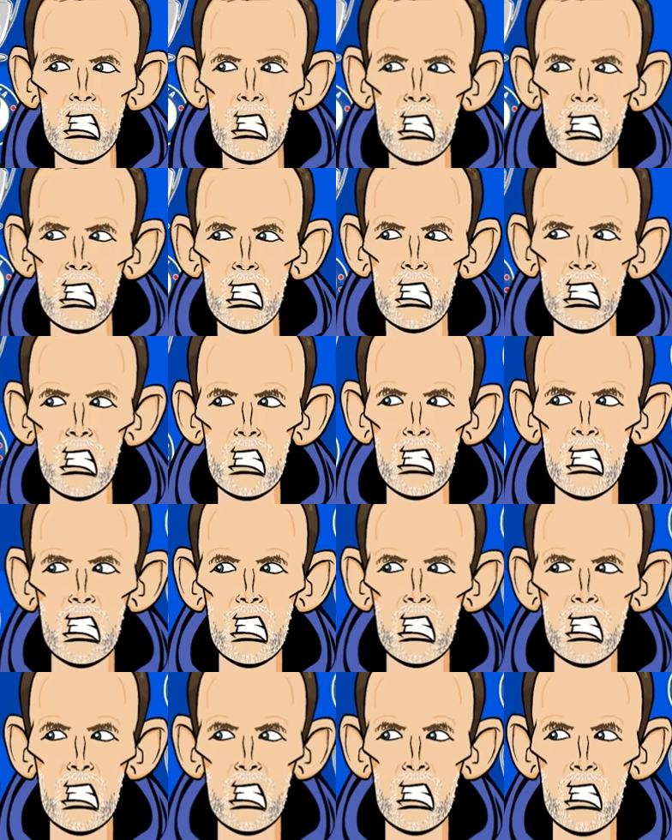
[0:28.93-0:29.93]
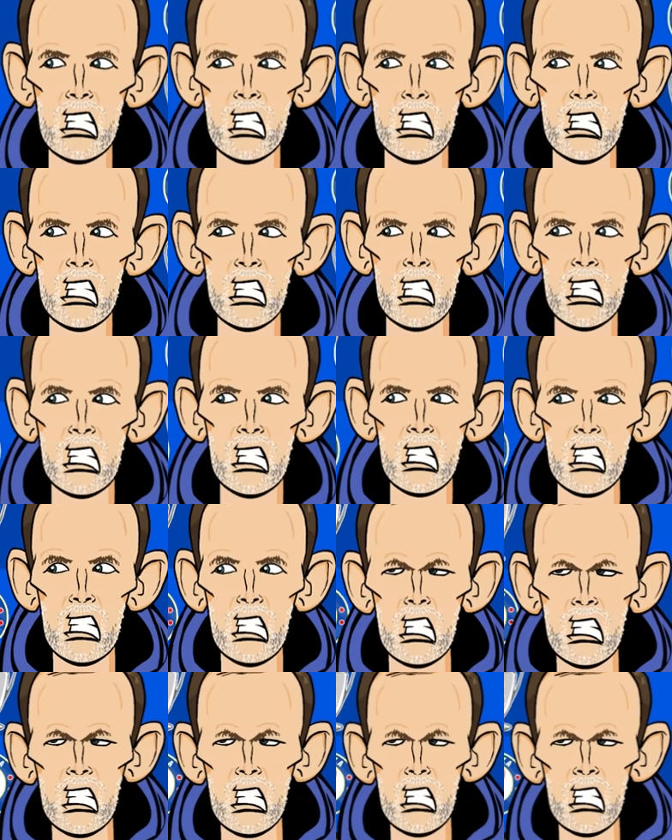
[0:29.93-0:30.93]

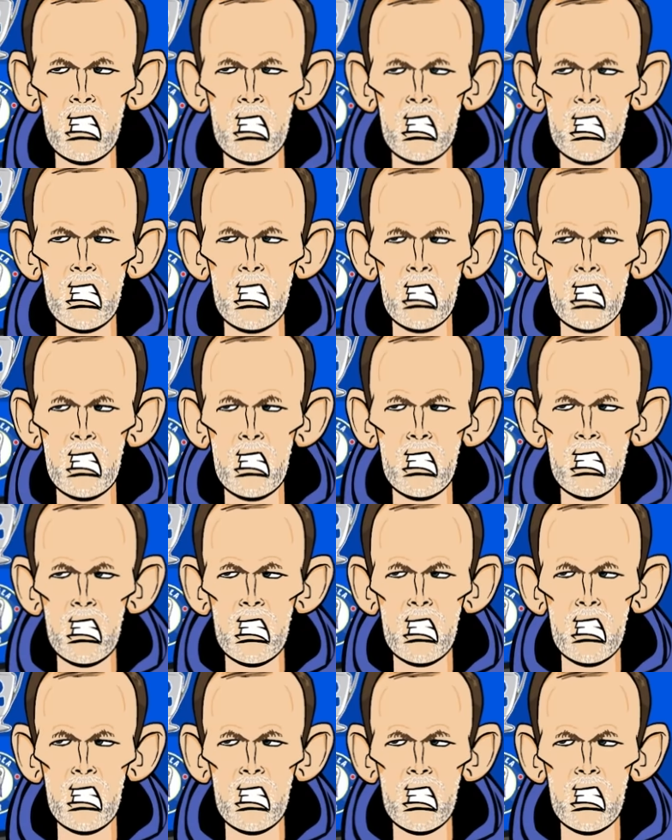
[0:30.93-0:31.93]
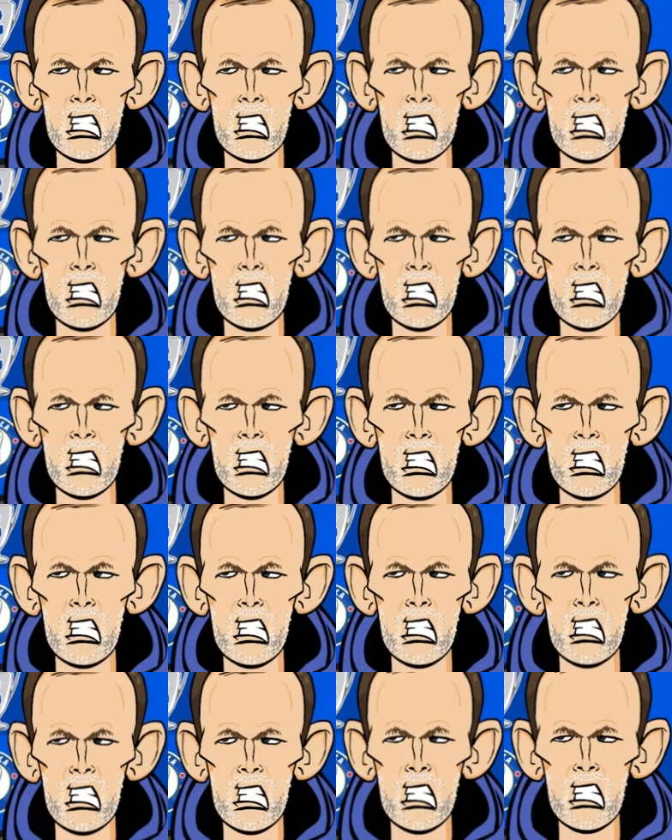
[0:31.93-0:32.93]

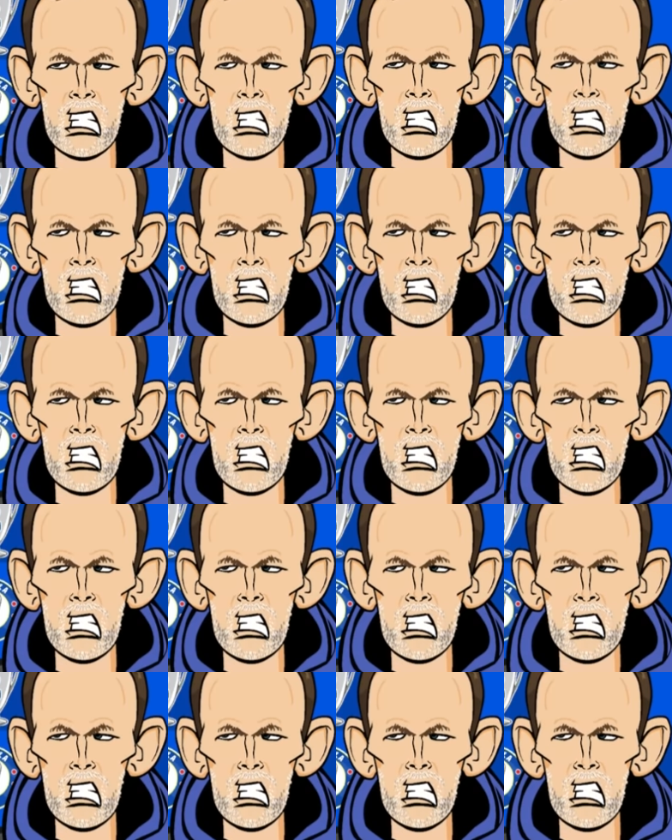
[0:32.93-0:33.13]
The person shown says nothing.